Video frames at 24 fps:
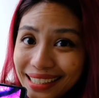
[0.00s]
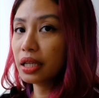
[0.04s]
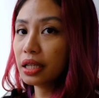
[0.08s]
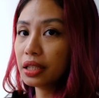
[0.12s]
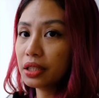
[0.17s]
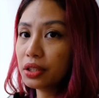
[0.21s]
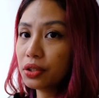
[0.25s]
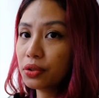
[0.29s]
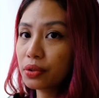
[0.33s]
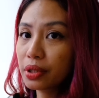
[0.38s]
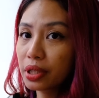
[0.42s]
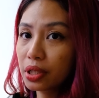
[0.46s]

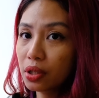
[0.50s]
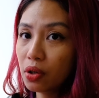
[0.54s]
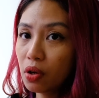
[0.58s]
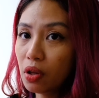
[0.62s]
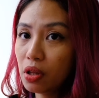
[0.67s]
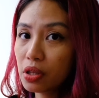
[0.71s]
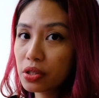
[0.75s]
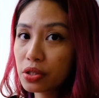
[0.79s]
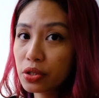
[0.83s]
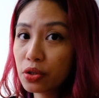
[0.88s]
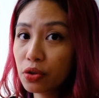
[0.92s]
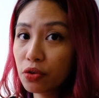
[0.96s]
And you can
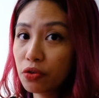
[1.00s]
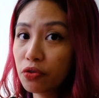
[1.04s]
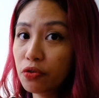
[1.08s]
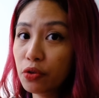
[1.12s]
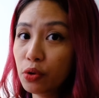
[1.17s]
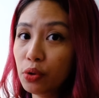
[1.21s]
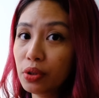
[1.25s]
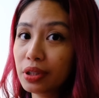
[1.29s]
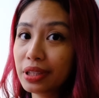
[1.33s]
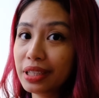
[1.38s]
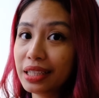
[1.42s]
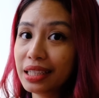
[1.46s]
also
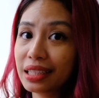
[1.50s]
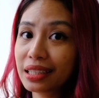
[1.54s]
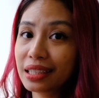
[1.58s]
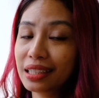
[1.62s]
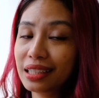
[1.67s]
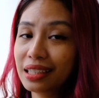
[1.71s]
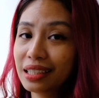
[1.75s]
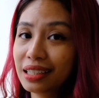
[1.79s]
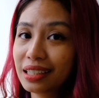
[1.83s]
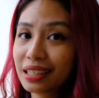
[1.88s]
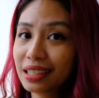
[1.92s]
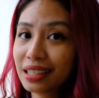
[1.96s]
fold it
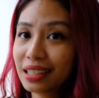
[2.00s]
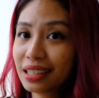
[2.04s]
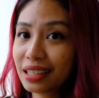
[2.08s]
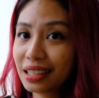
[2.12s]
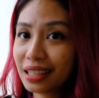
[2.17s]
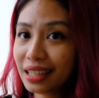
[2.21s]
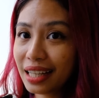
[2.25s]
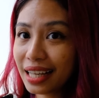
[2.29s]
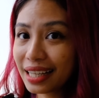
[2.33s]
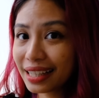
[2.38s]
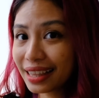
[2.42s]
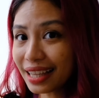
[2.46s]

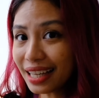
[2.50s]
like